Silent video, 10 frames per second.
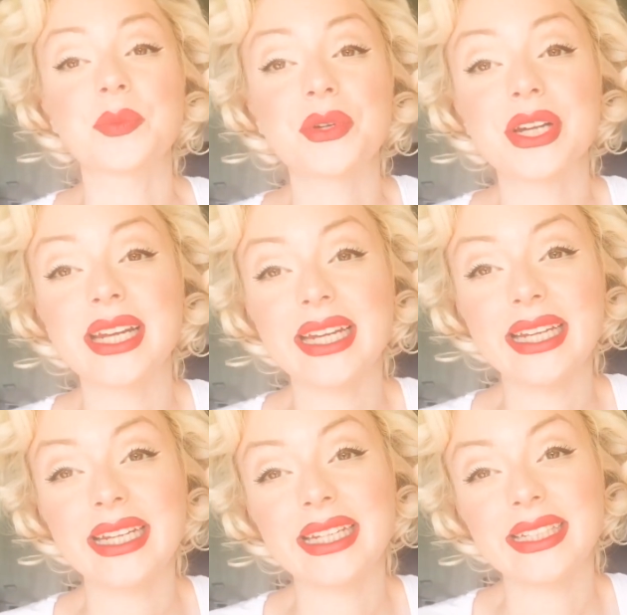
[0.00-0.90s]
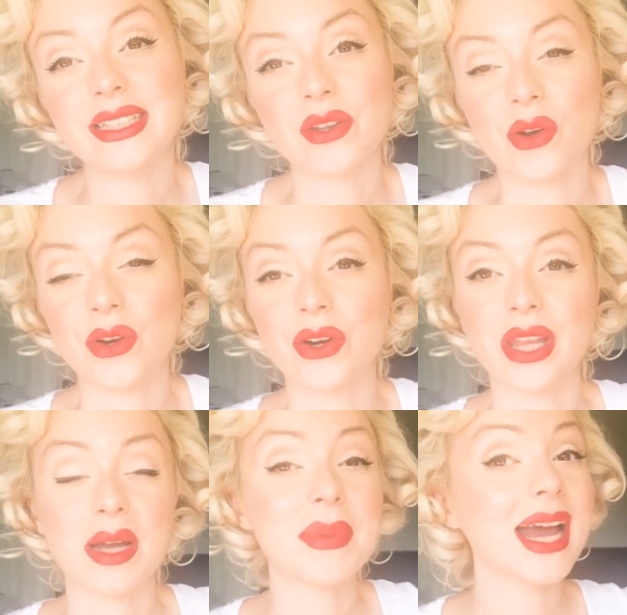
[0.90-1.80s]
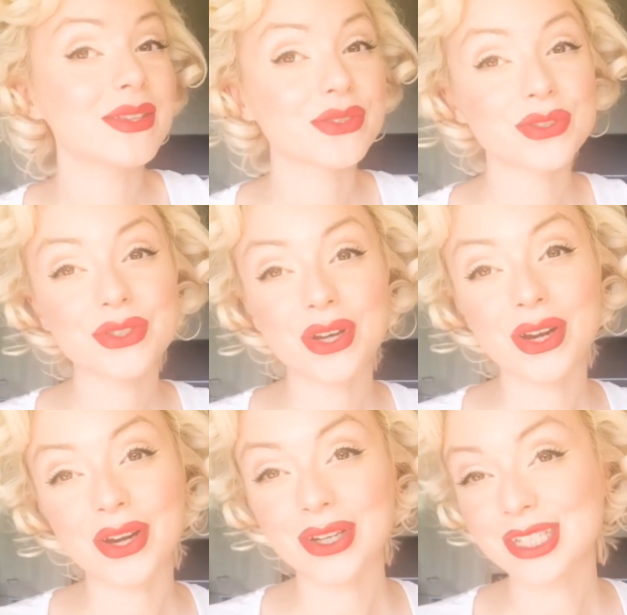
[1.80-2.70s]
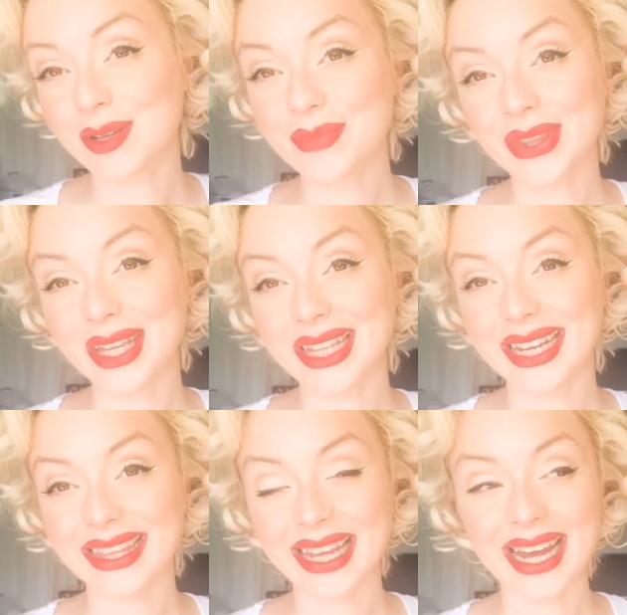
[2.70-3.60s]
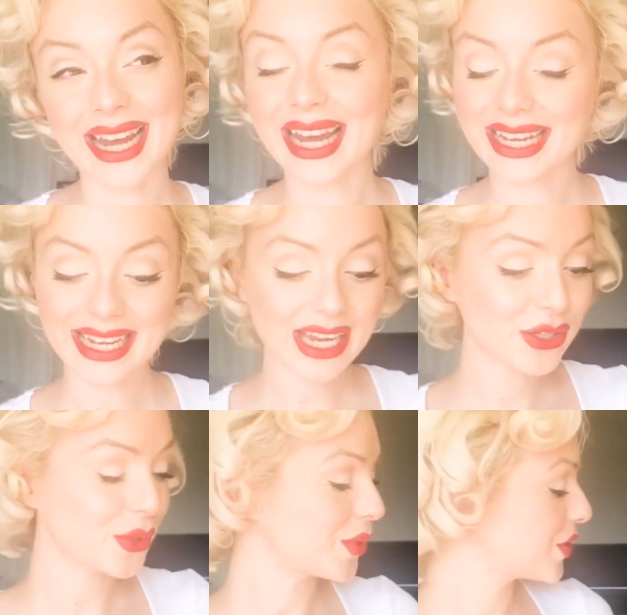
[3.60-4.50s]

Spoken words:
capris or like a pencil skirt or something like that. And again, you could